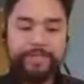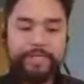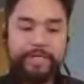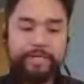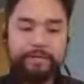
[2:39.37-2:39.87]

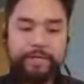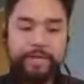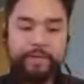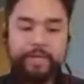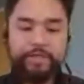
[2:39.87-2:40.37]
I
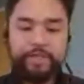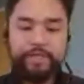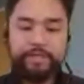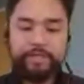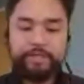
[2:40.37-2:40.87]
did
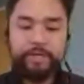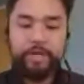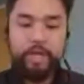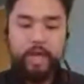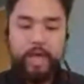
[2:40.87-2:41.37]

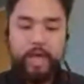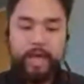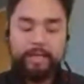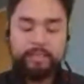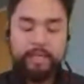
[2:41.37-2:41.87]
inpatient
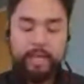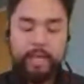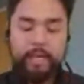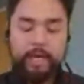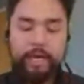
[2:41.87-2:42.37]
at
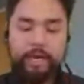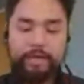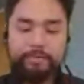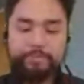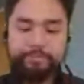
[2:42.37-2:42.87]

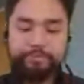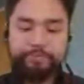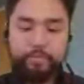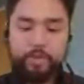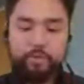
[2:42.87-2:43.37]

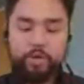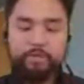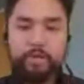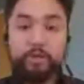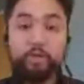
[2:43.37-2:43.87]

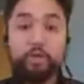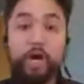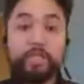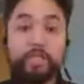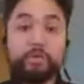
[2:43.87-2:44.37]
one of the
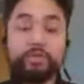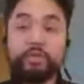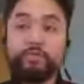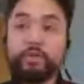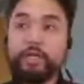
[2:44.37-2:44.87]
local
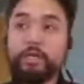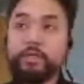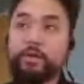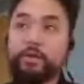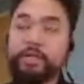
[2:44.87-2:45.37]
hospitals over
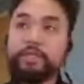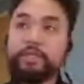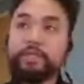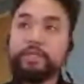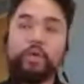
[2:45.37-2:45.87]
here down in
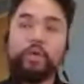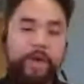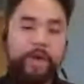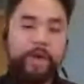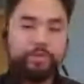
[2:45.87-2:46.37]

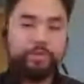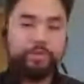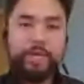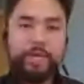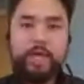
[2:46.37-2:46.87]
Puyallup,
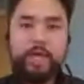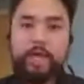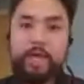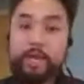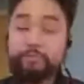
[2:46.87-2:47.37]
actually.
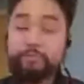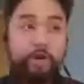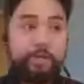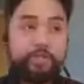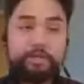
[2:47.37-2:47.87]

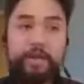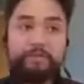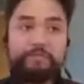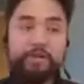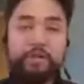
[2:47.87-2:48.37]
And I just
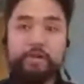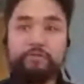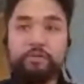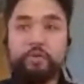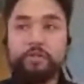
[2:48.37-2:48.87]
kind of fell in
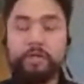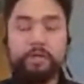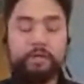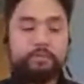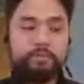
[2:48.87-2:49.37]
love with what
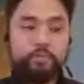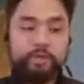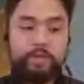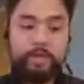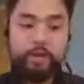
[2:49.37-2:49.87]
the
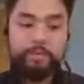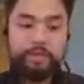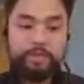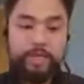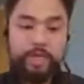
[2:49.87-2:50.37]

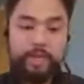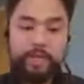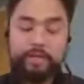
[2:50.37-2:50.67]
therapist did.